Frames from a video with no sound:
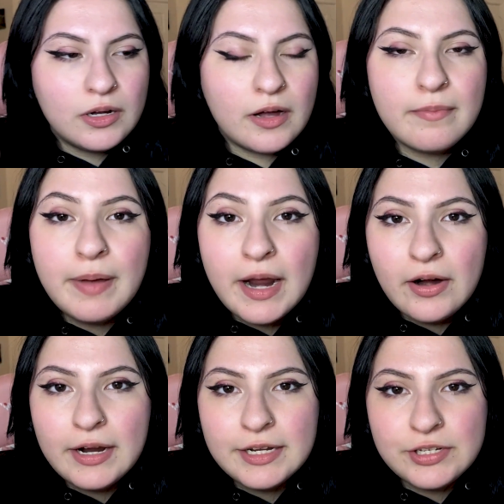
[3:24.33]

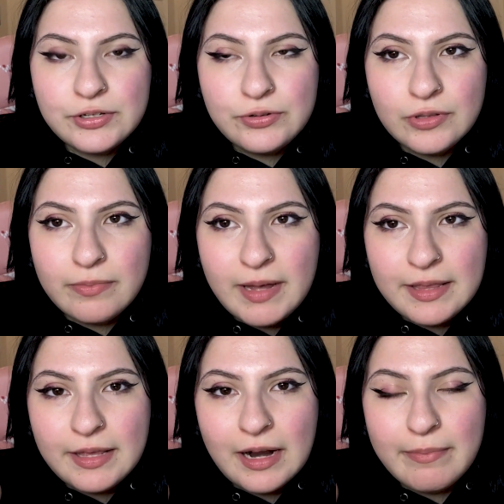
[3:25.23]
comparing to the
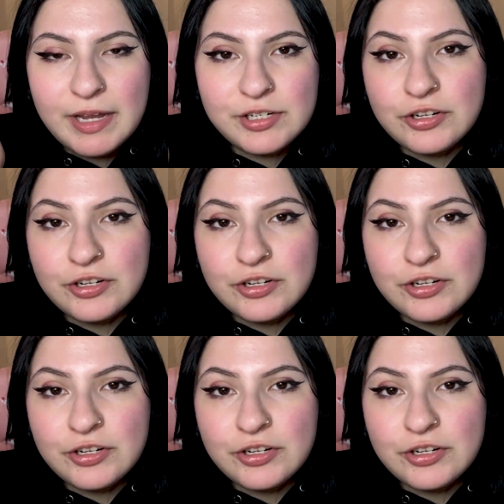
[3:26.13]
method I mentioned